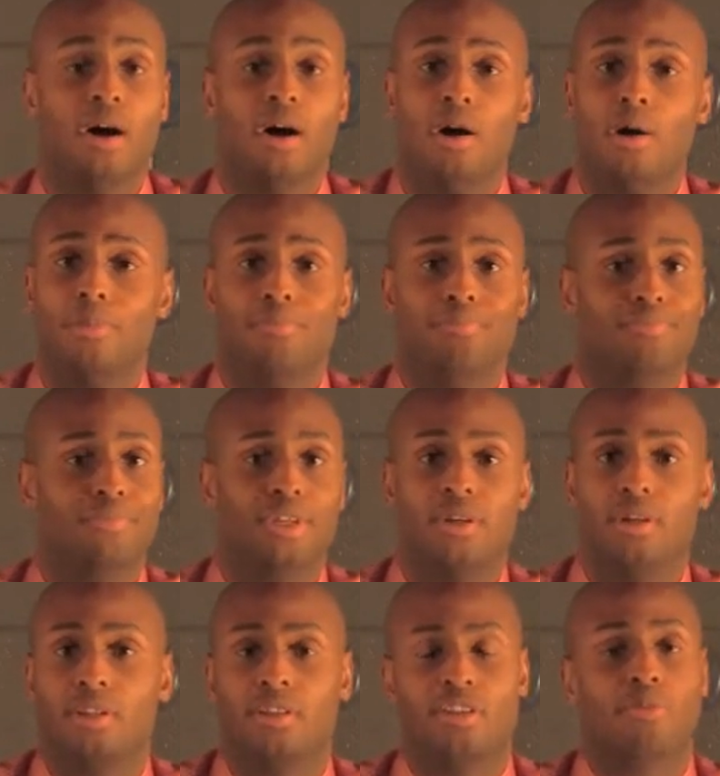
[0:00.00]

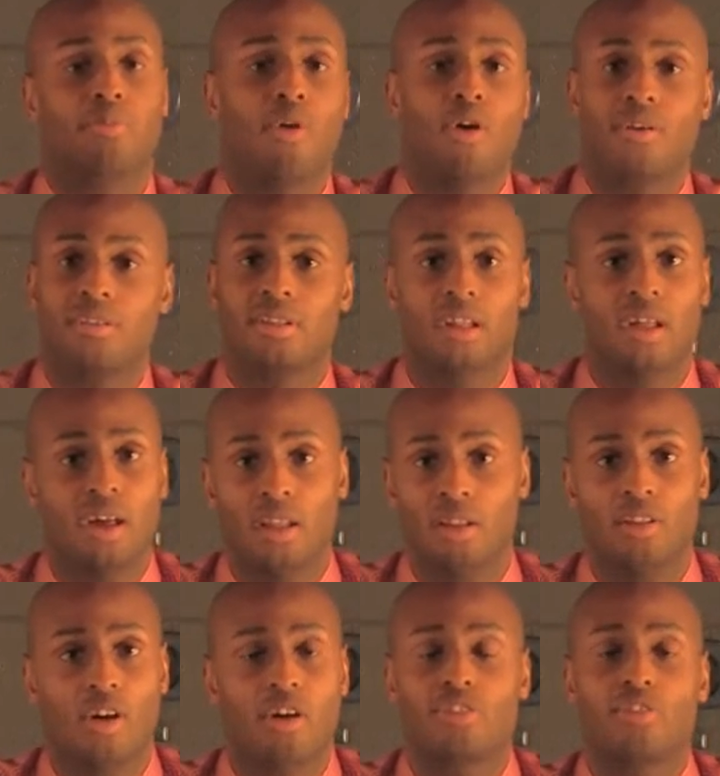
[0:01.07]
The Spartans
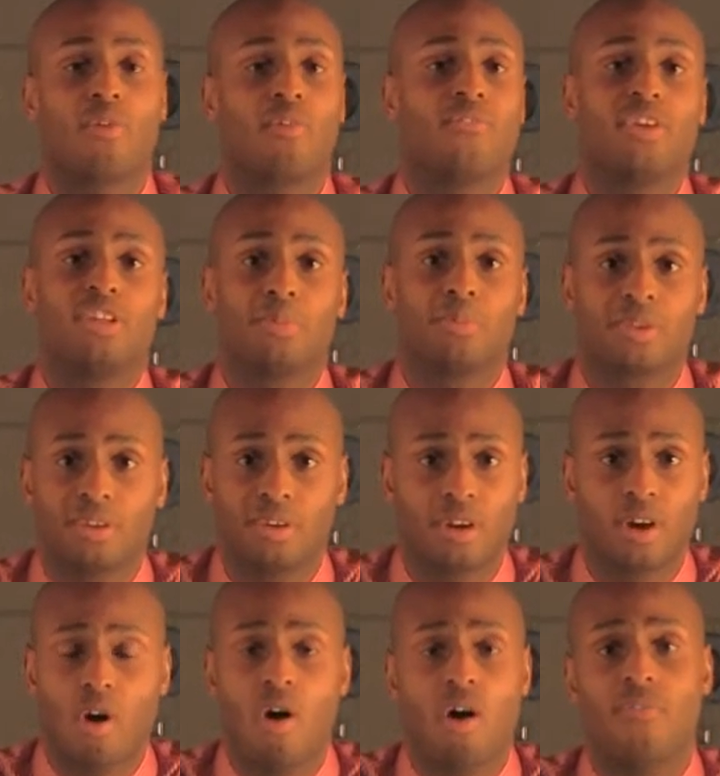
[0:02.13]
lost over 50% of
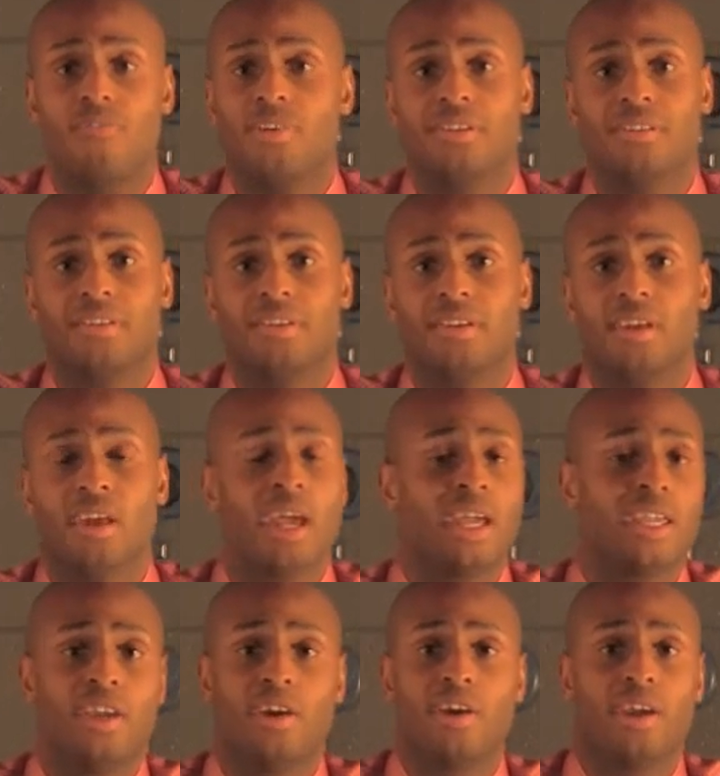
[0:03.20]
their offense, and
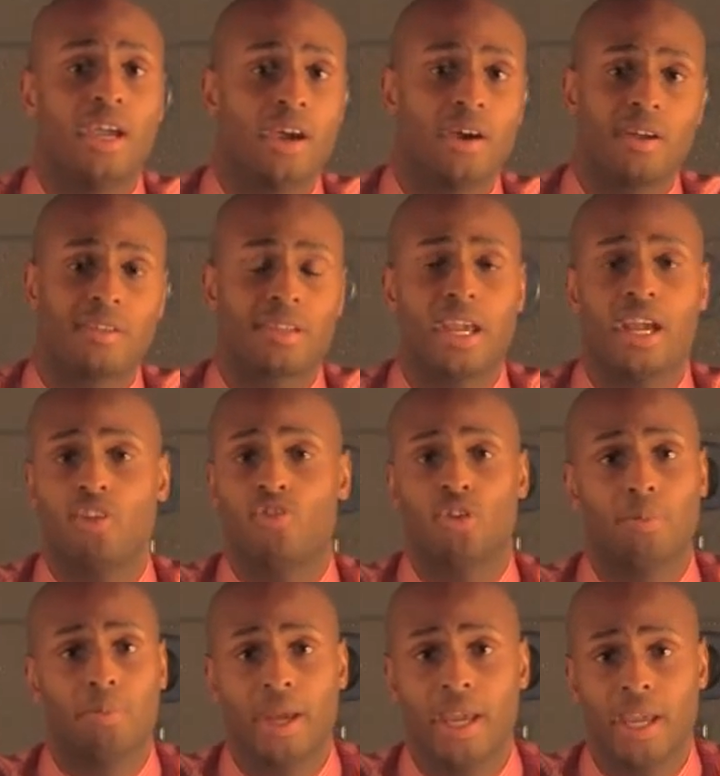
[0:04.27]
Gary Harris and
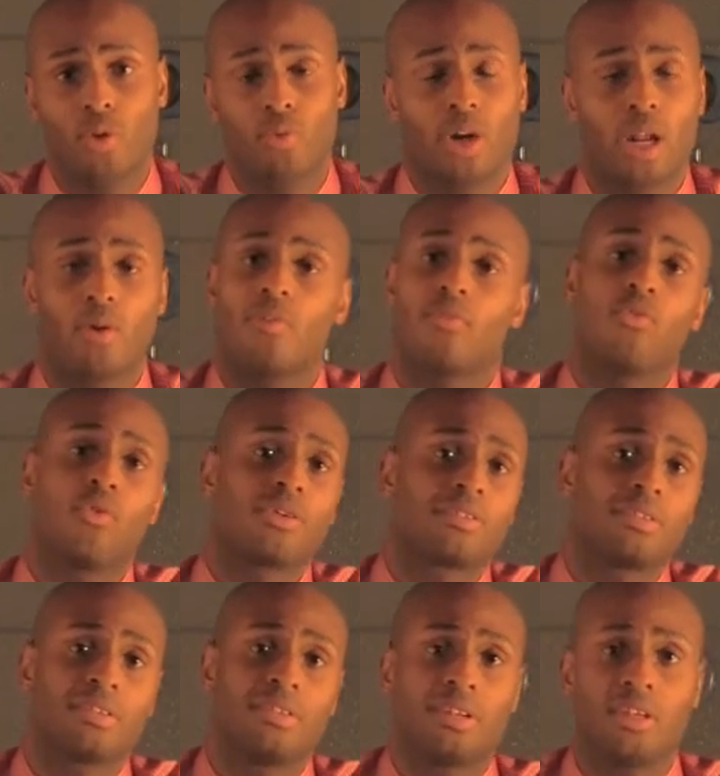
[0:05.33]
Adrian Payne, when they were forced
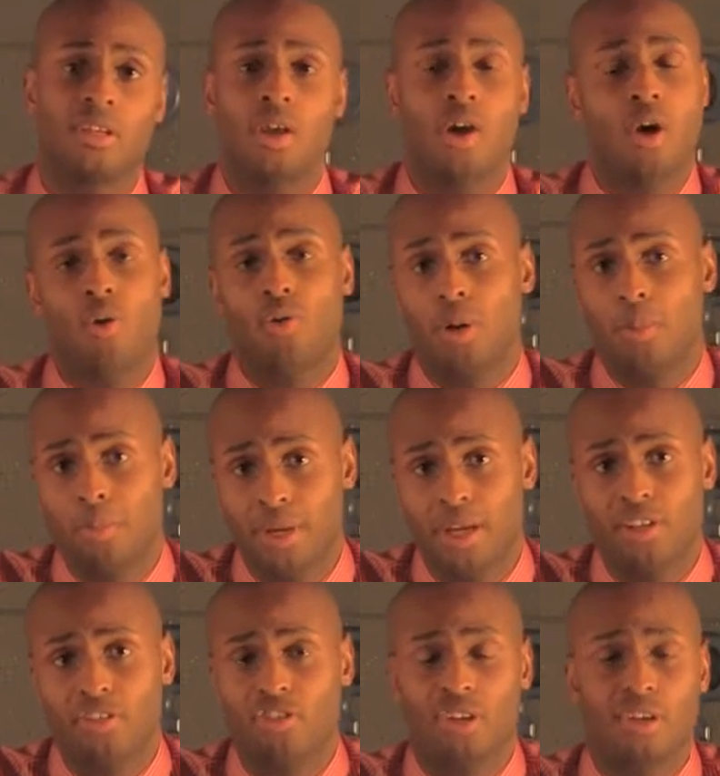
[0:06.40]
to sit on the
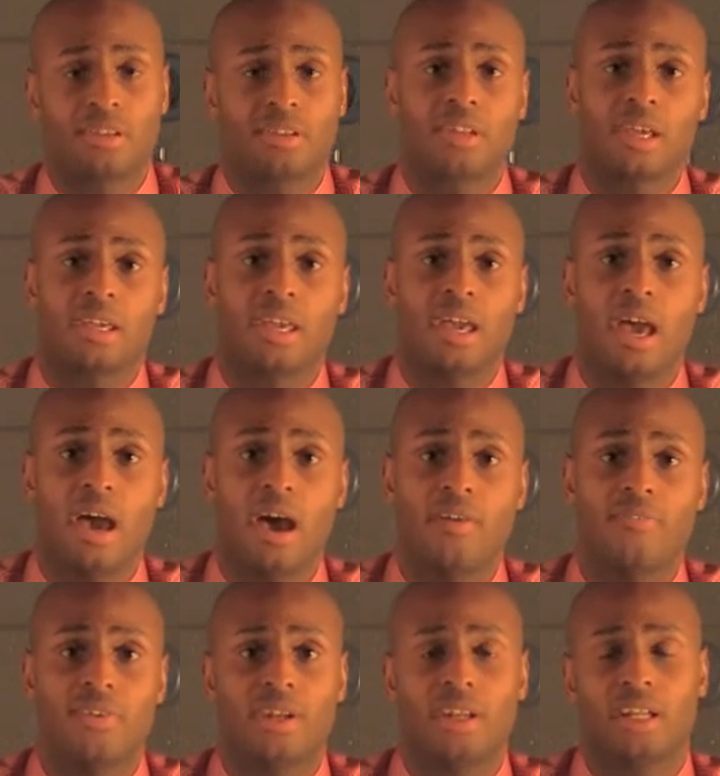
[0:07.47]
bench in the second
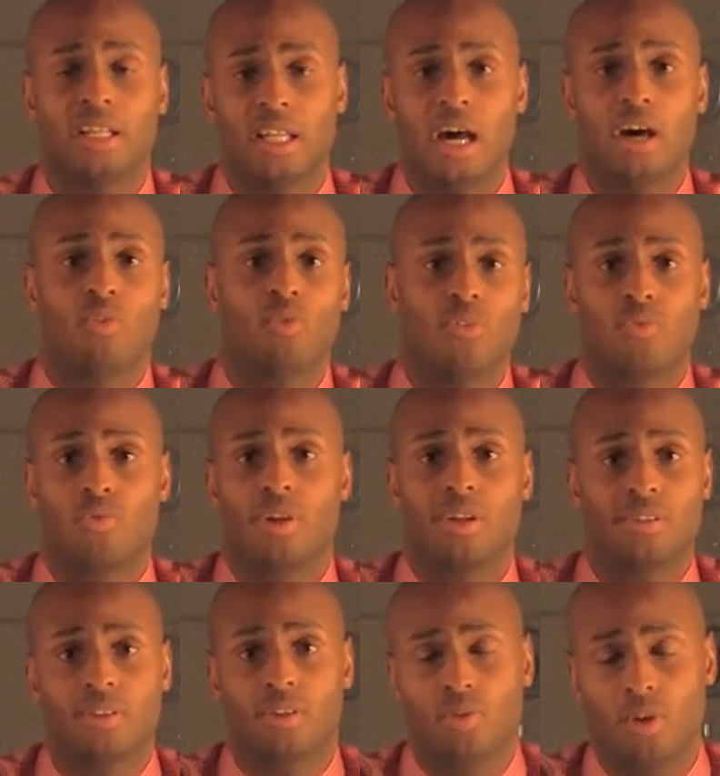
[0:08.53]
half and allowed the
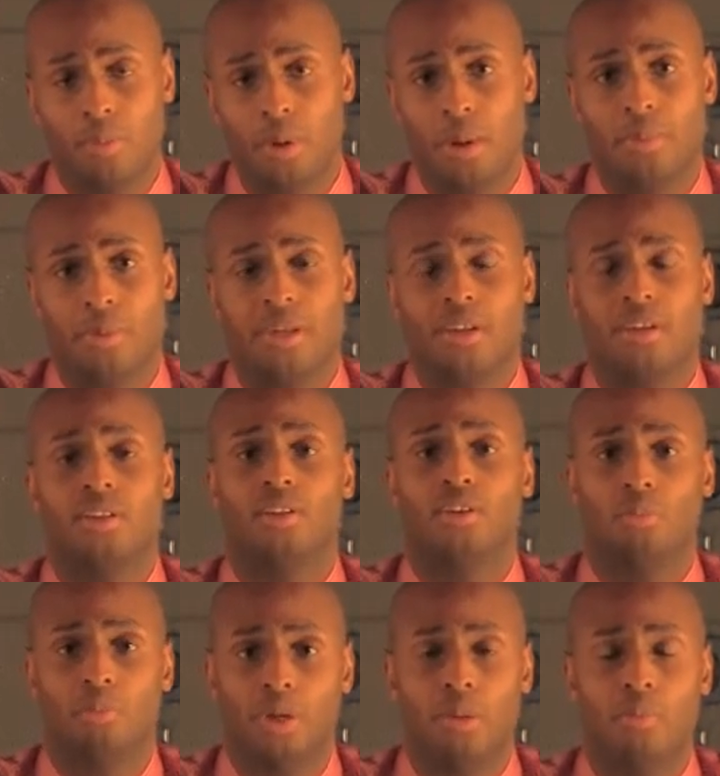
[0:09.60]
Wolverines to creep up and get a
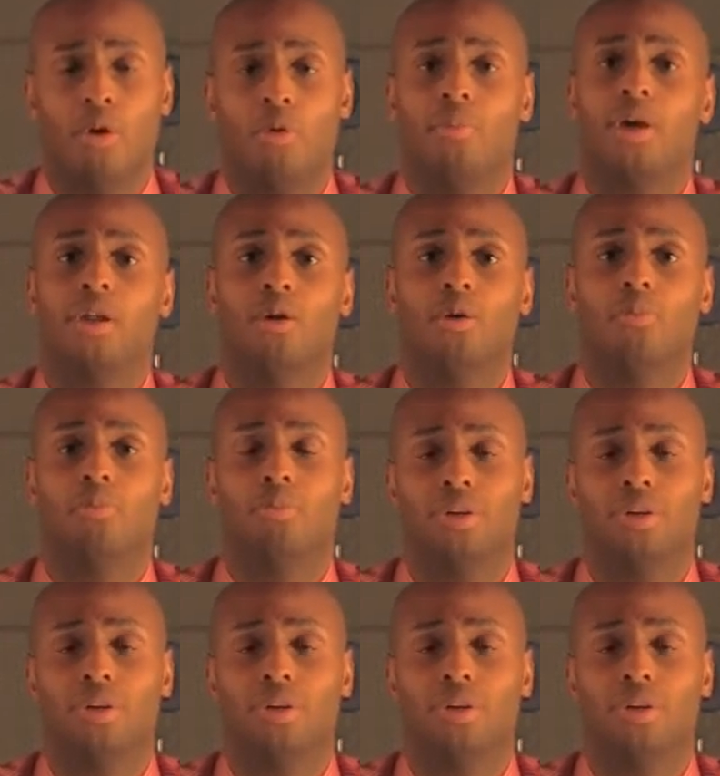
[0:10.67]
little bit of momentum.